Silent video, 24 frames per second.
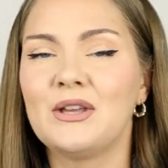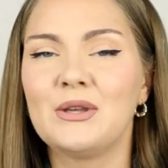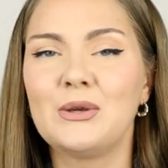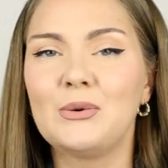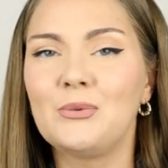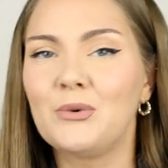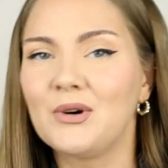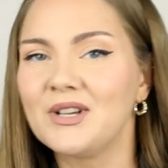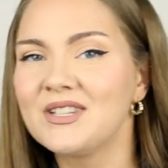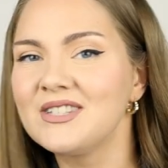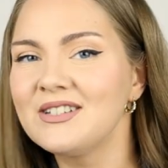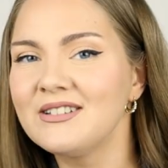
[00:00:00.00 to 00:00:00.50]

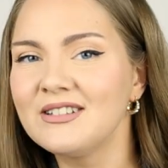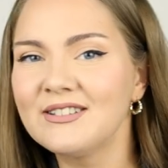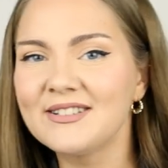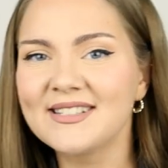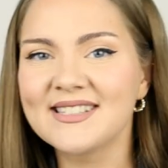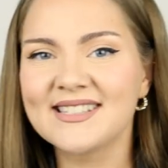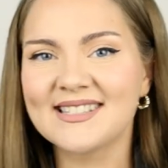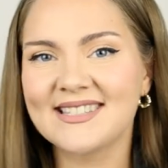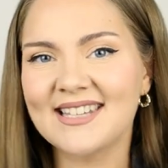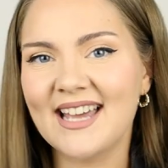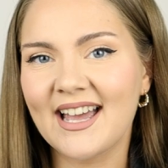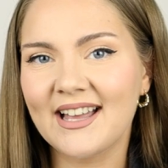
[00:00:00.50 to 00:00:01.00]
you want to
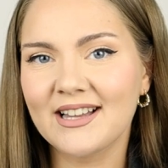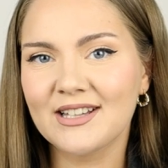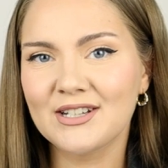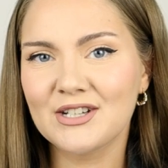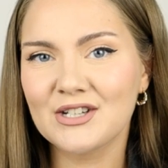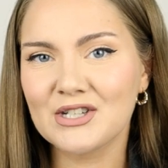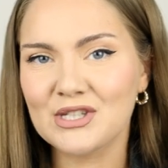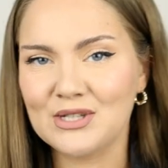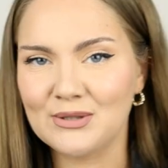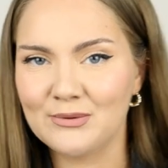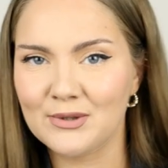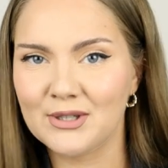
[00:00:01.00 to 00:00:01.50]
look
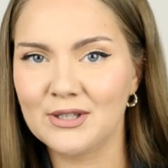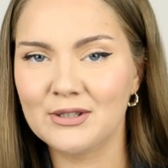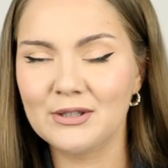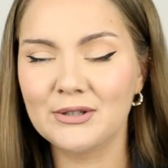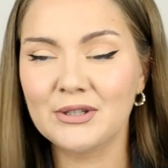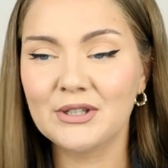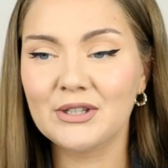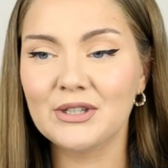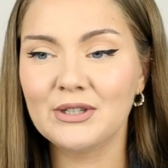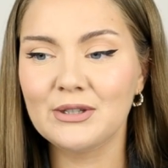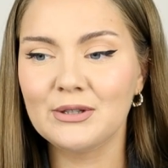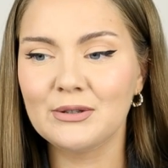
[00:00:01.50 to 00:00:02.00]
stylish, you want to
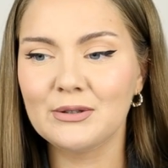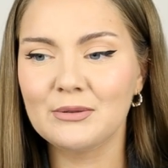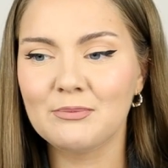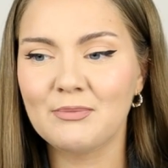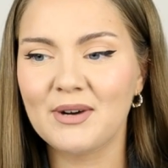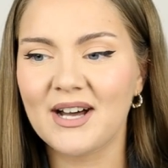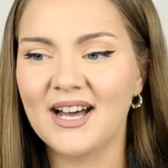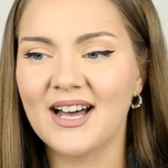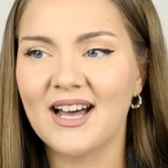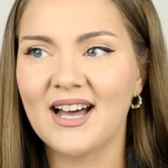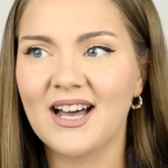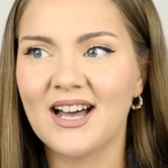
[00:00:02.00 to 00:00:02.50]
look cute,
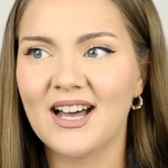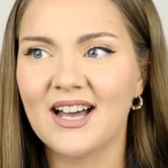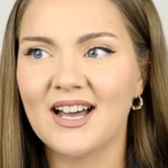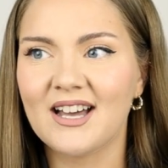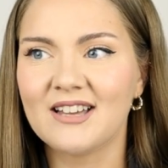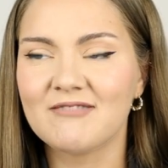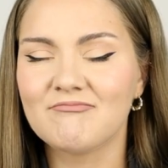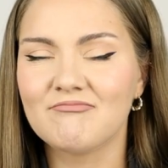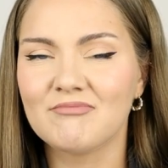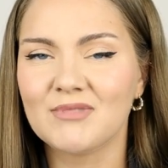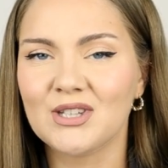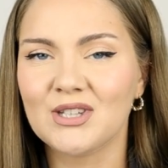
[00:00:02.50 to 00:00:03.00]

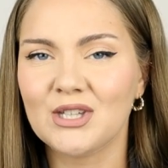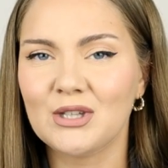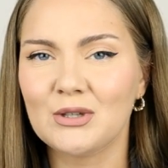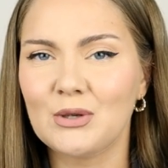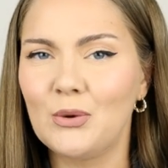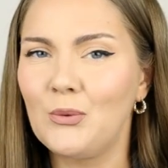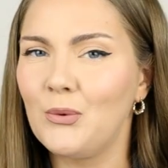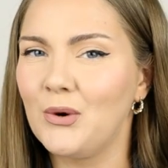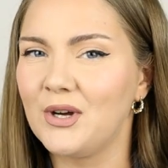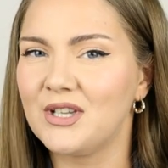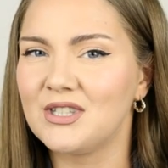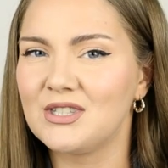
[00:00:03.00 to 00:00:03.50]
but you
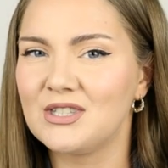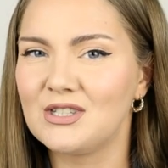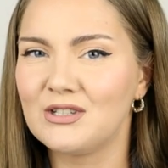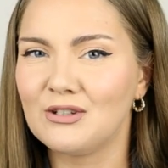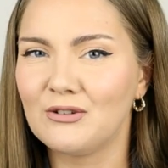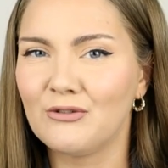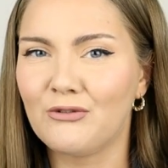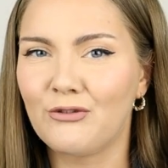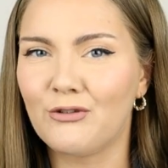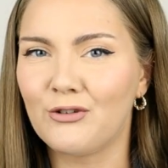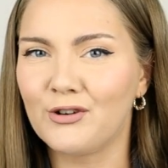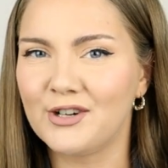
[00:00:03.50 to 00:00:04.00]
don't want
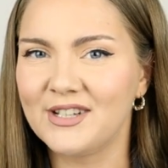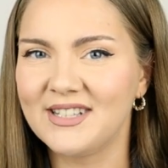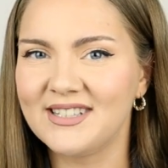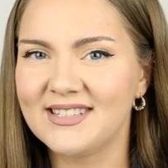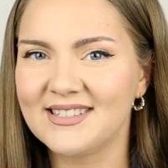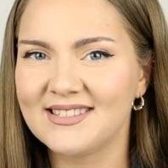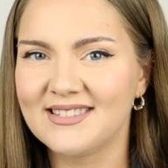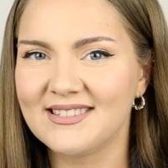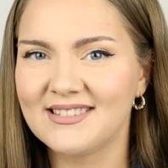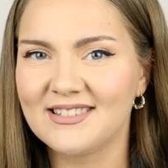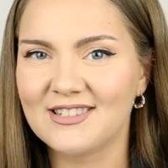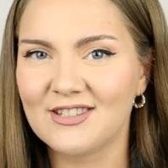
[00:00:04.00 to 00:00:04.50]
to
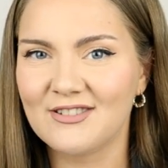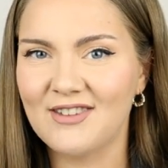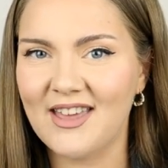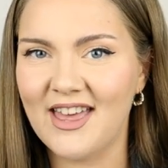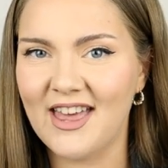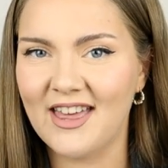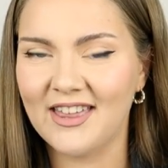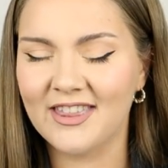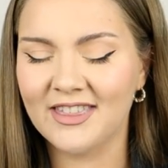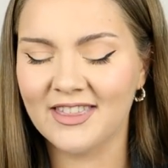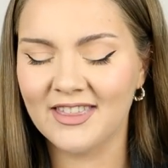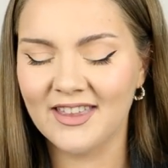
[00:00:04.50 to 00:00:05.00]
freeze to
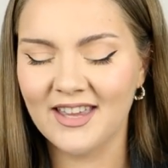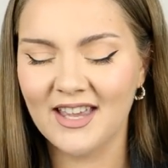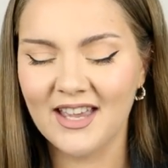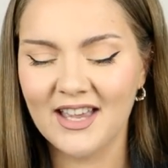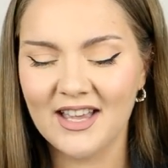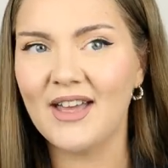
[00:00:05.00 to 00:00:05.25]
death.